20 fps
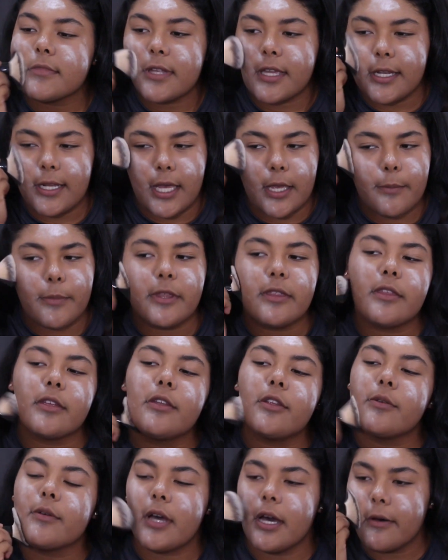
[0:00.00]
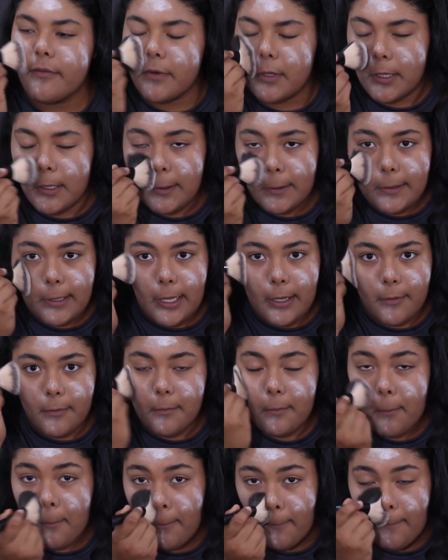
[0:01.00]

Can I be the new cover girl now?